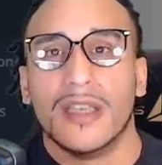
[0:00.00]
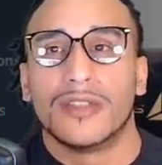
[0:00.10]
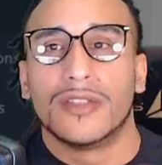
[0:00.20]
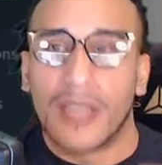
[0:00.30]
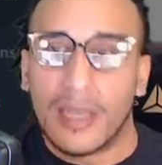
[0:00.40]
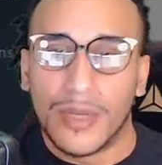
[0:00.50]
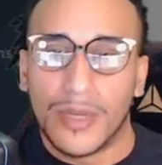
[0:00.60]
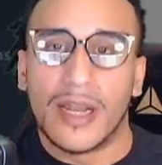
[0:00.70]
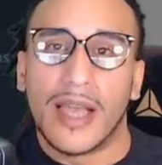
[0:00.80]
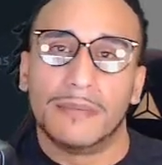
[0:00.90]
so that
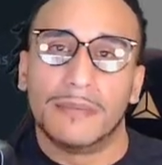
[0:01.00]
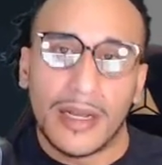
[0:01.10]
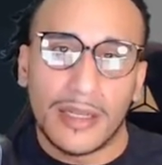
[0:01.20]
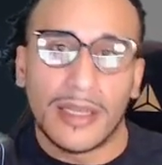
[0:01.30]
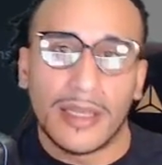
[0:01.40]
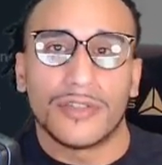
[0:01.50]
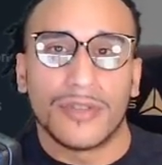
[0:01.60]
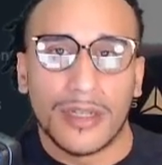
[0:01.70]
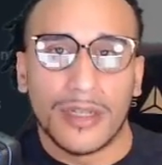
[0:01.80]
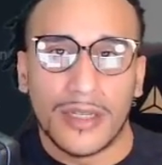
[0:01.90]
way Nightbot can get
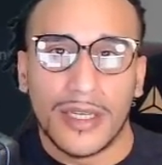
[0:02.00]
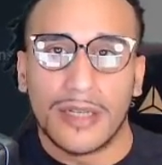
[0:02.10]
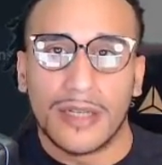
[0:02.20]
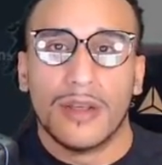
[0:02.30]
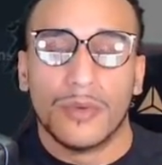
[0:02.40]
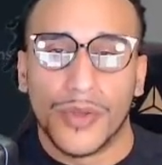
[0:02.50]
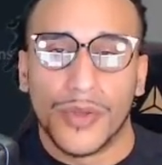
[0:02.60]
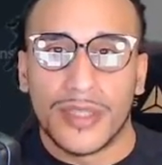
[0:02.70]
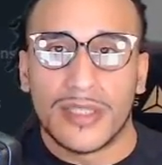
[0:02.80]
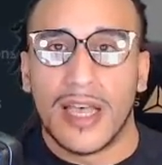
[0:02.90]
triggered again
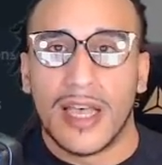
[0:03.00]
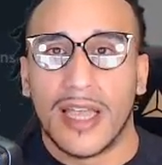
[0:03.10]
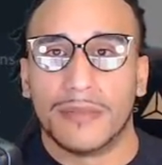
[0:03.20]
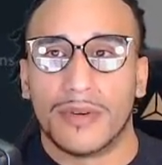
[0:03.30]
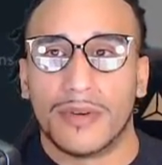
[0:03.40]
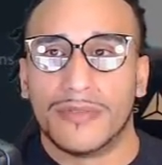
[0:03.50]
with a timer.